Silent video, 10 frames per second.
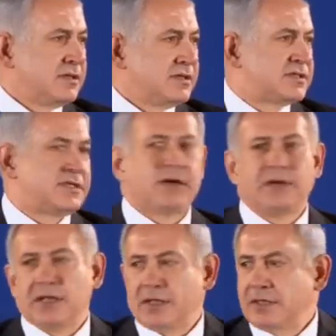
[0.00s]

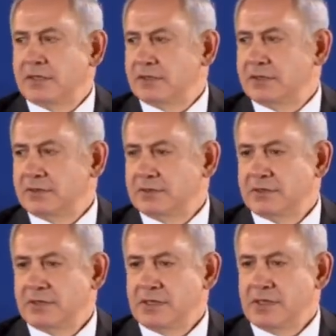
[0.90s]
Syria
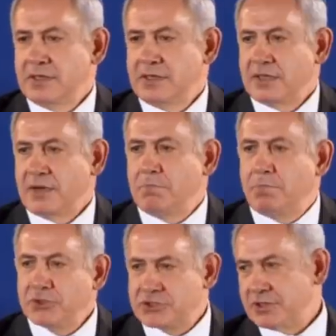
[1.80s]
that
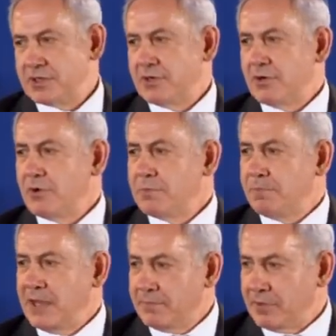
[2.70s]
butcher their own
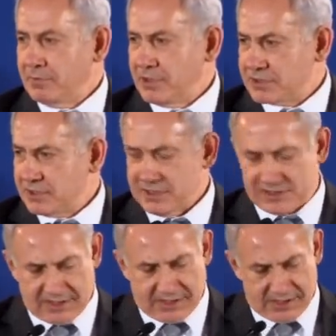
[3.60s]
people
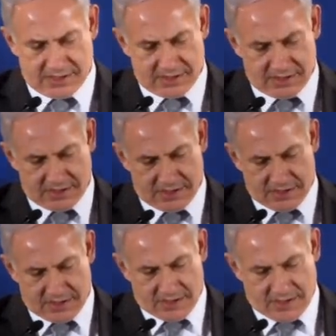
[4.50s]
mercilessly,
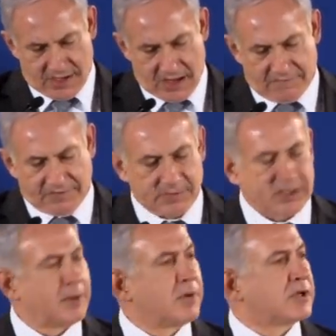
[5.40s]
and from
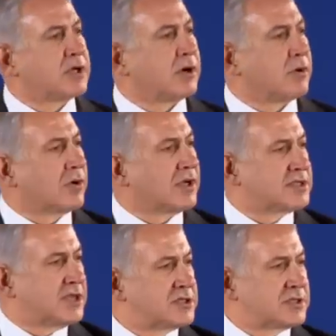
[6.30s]
terror
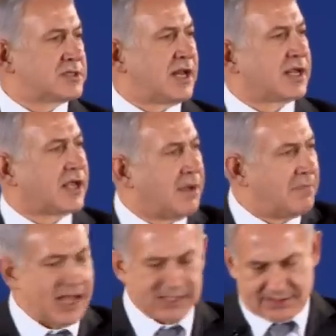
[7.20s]
organizations like
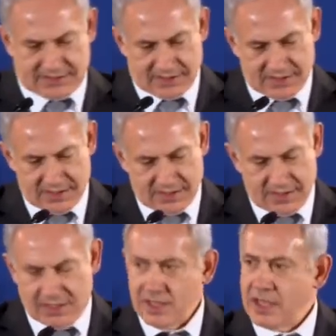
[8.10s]
Hamas
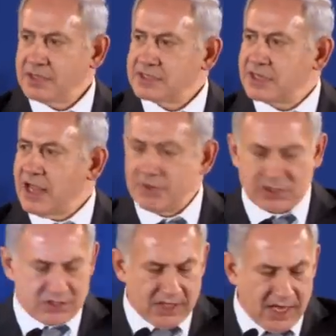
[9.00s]
and Islamic
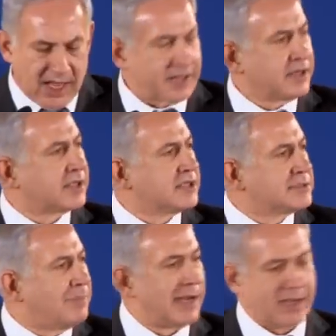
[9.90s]
Jihad and
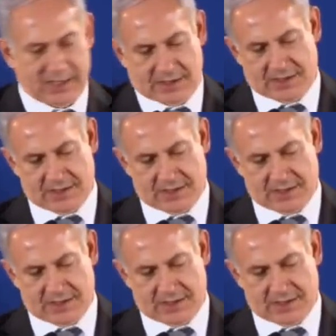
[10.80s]
Hezbollah